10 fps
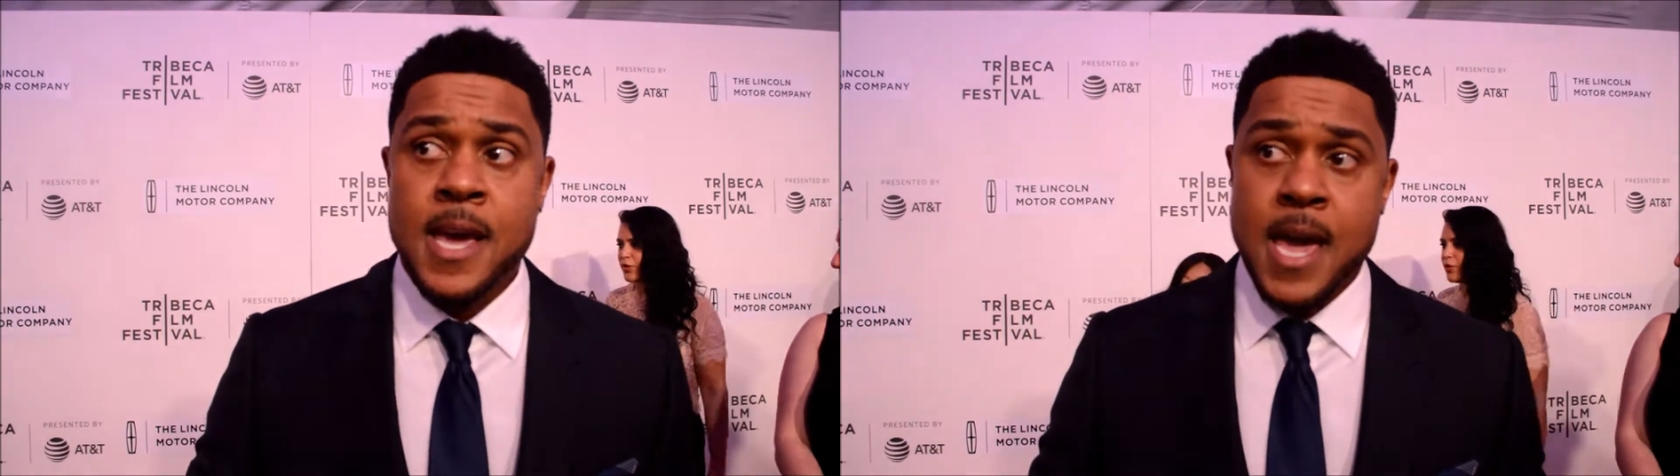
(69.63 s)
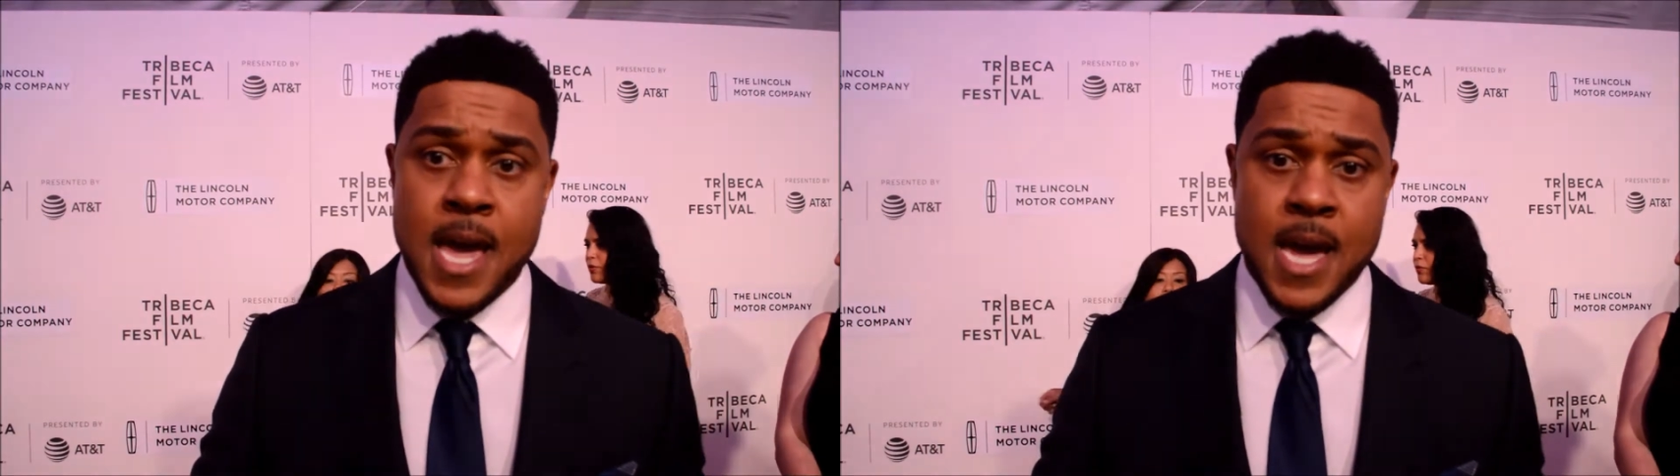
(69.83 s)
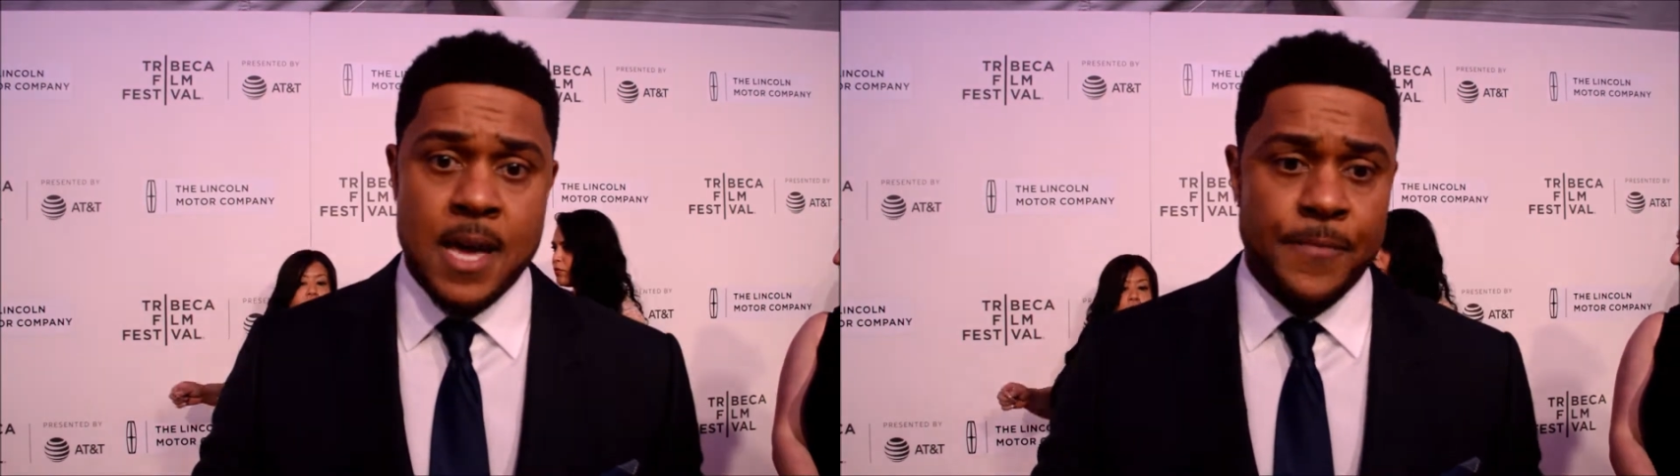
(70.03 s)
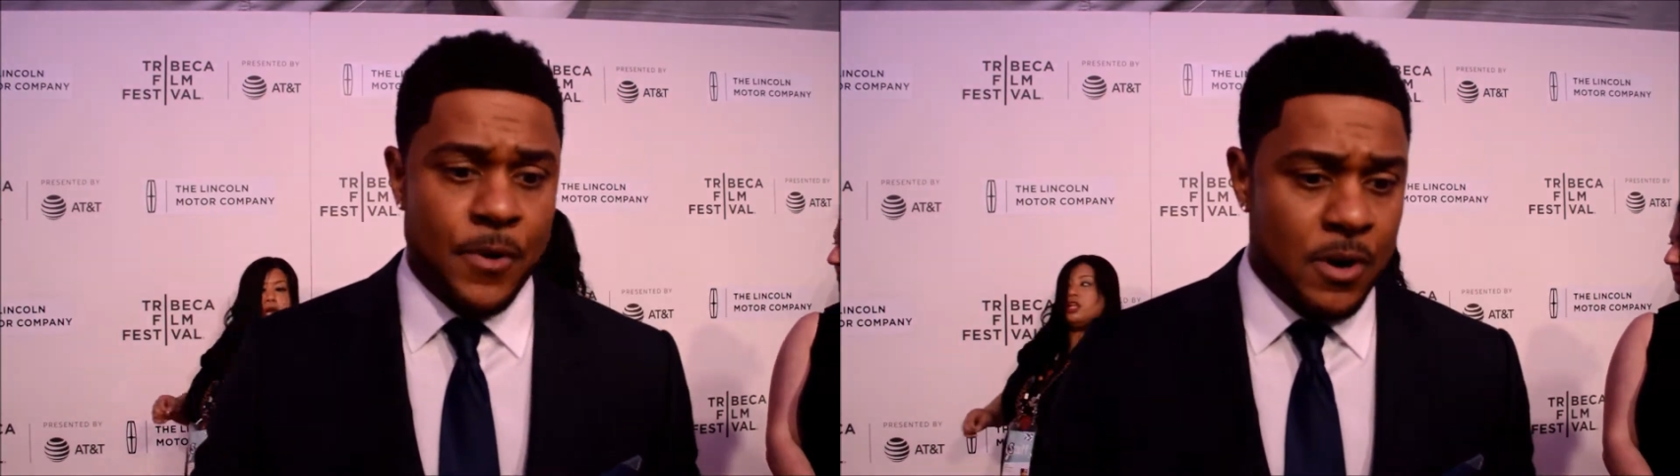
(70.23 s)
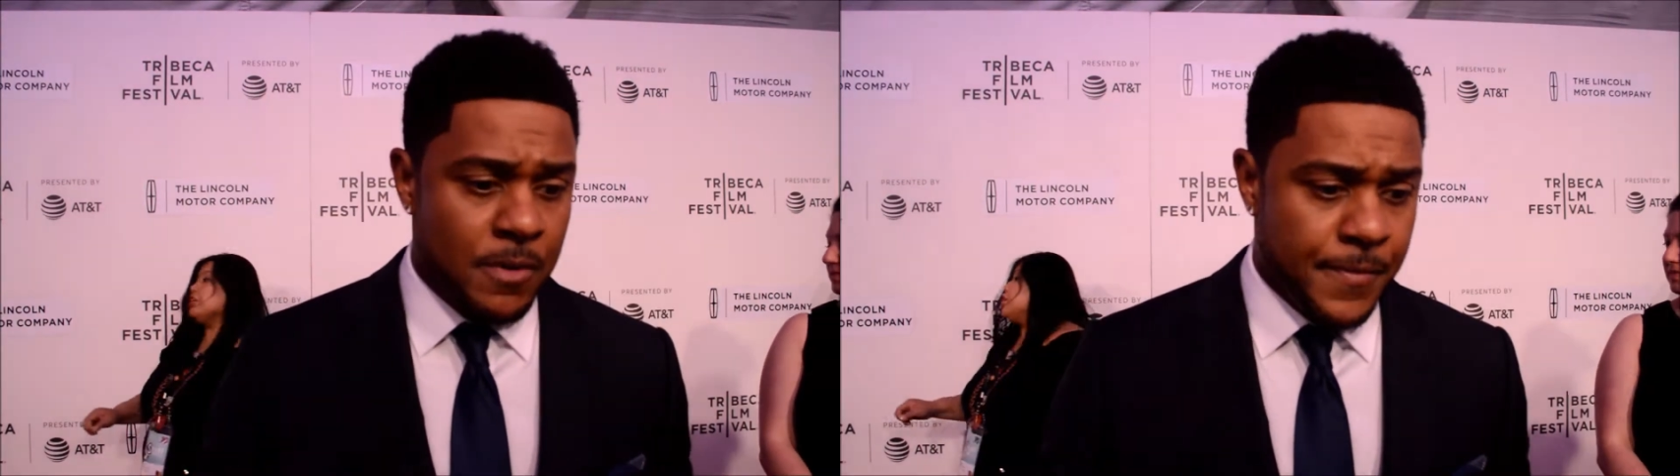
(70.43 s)
and for
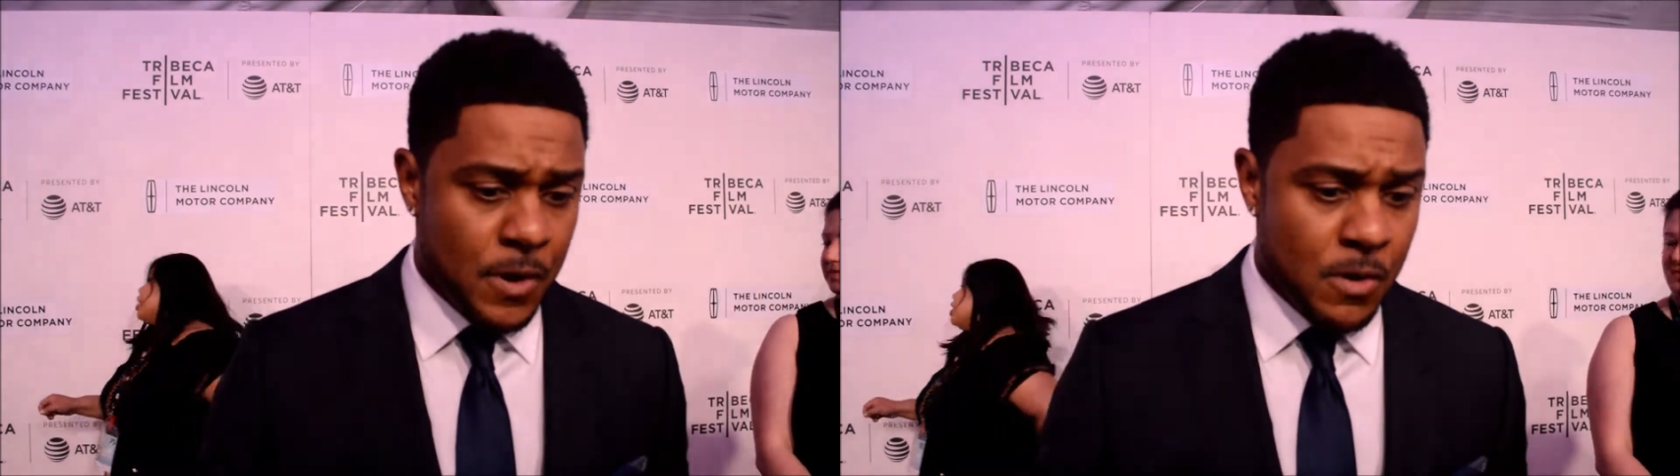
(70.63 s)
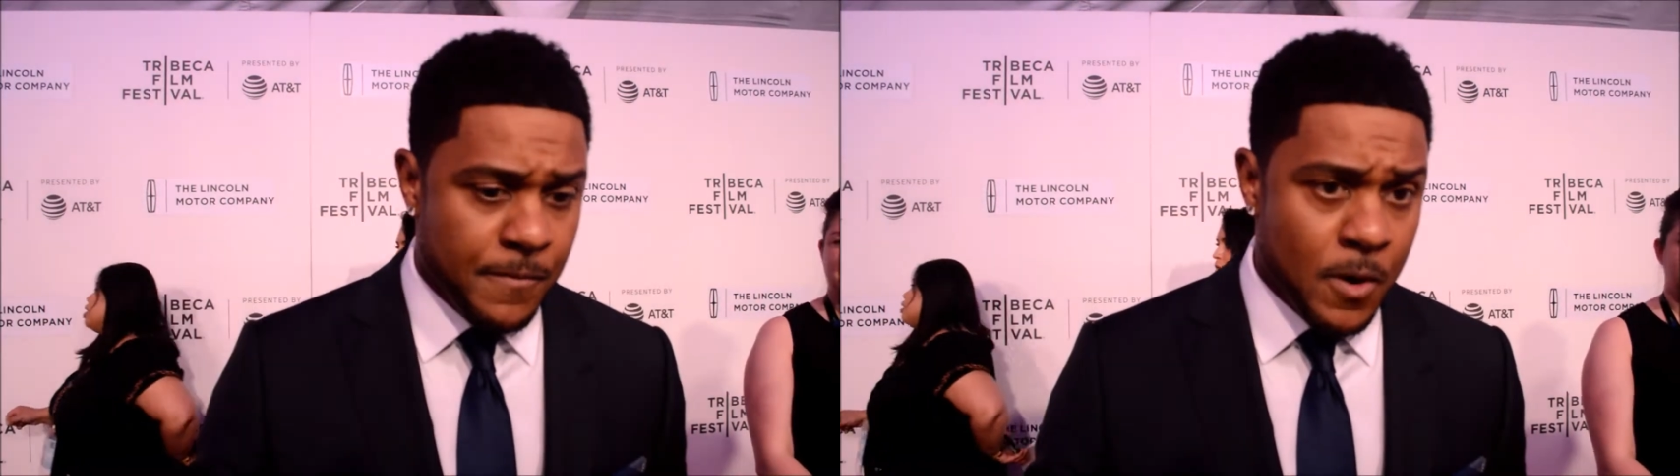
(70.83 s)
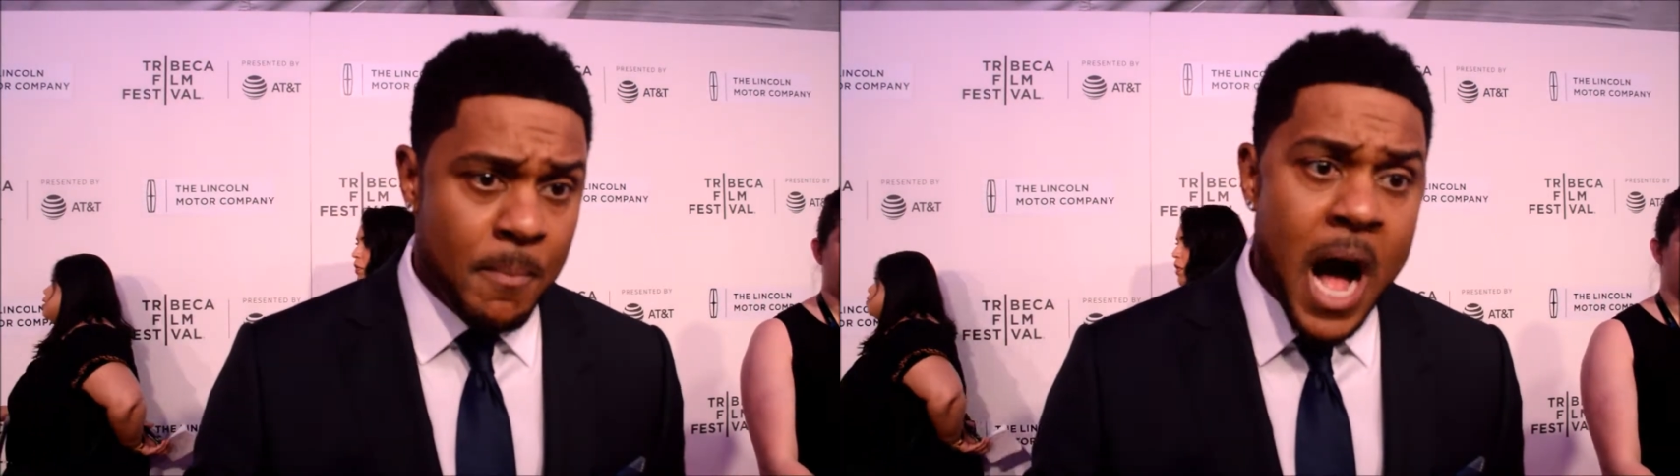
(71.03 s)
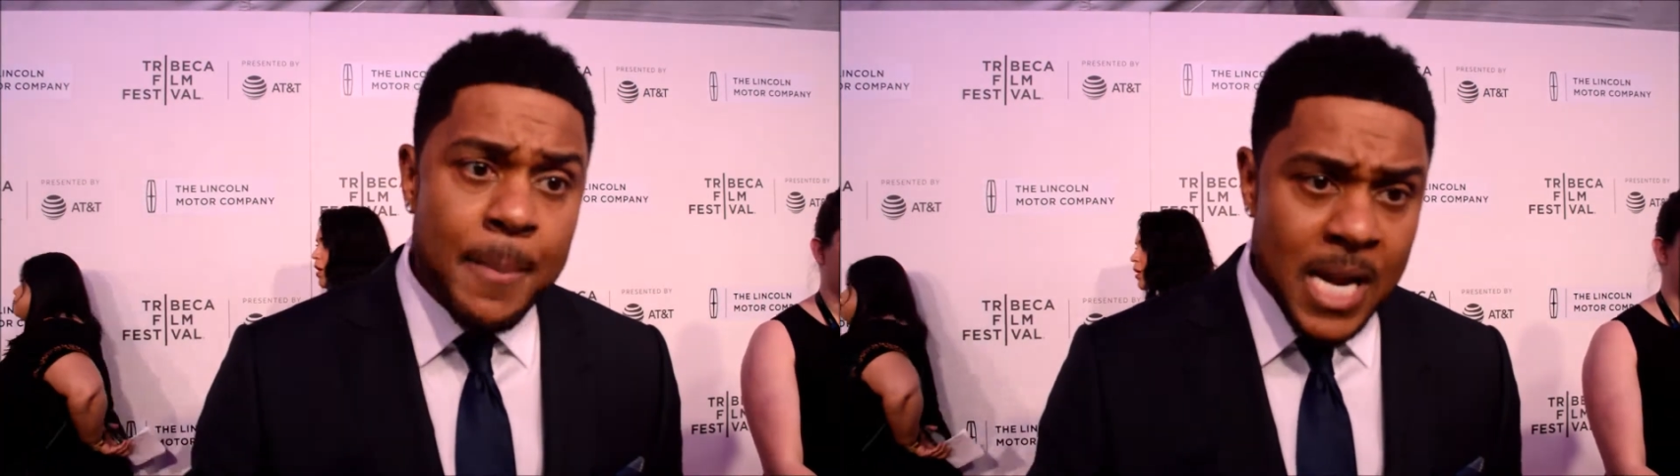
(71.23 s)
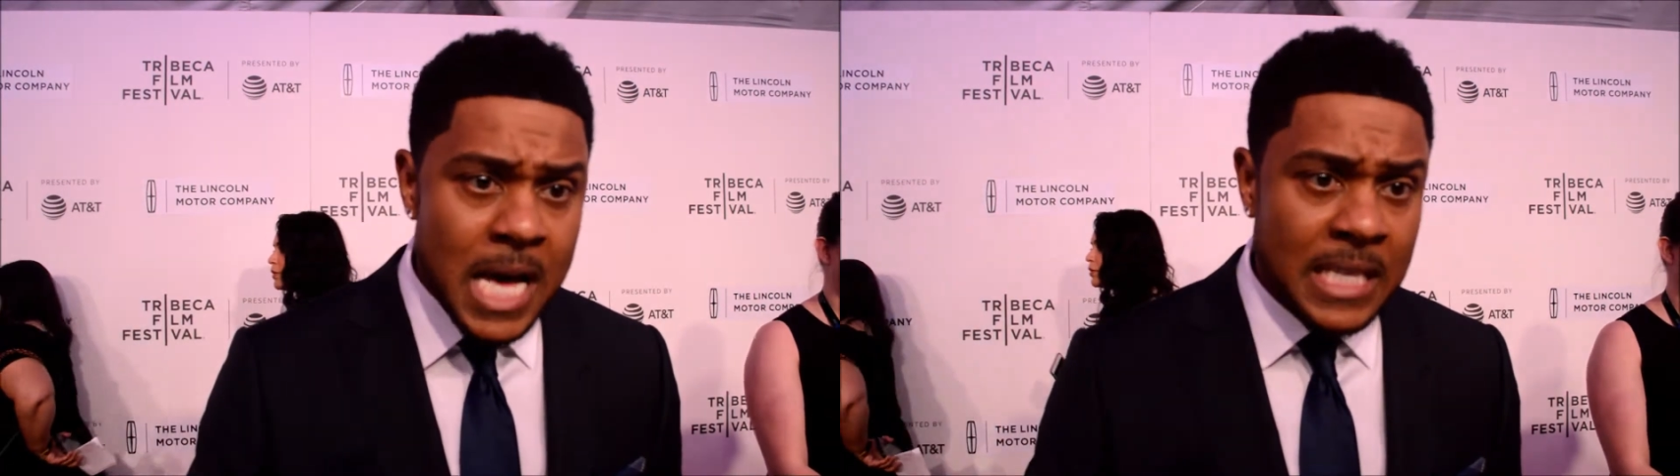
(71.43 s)

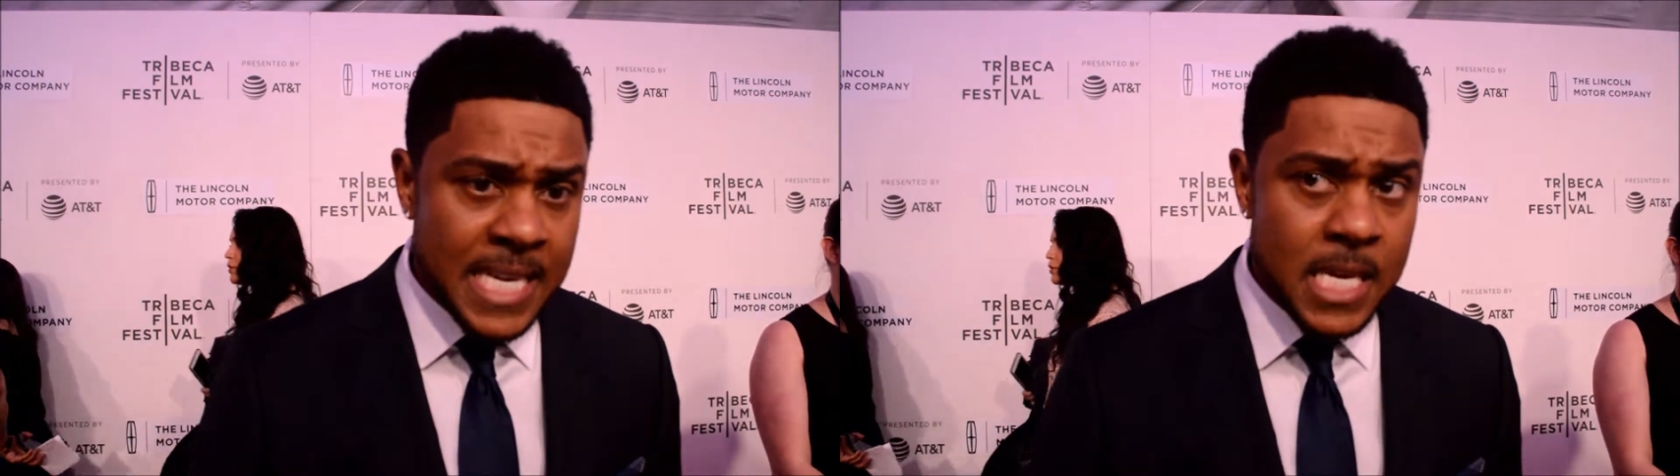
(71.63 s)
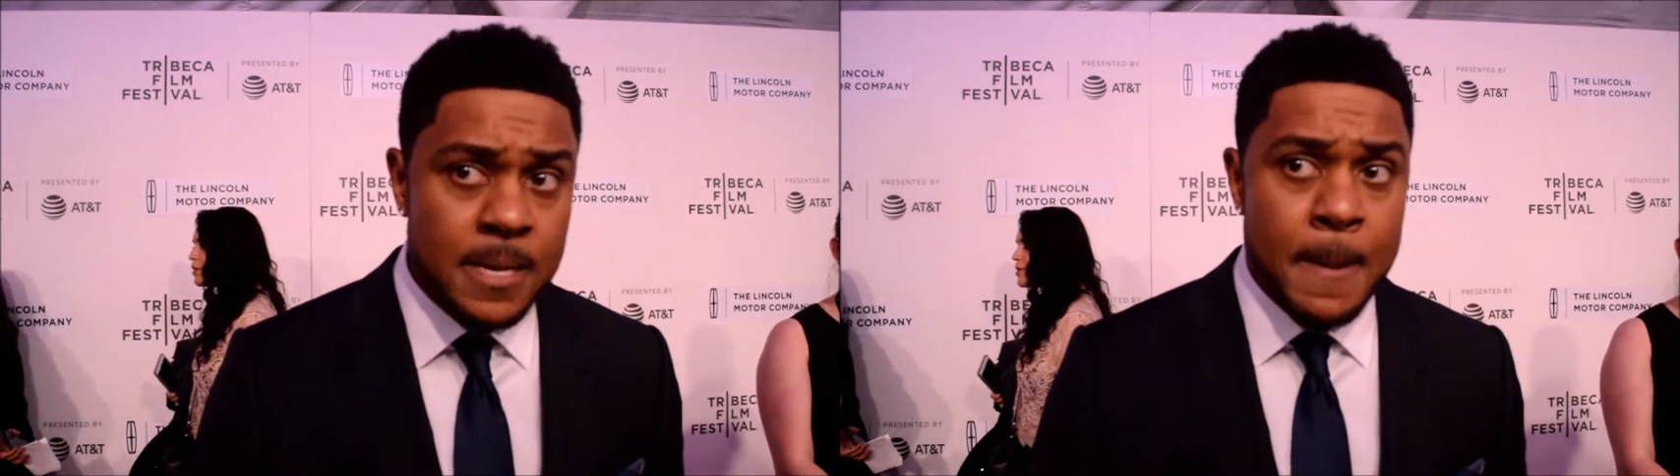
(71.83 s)
Muhammad Ali,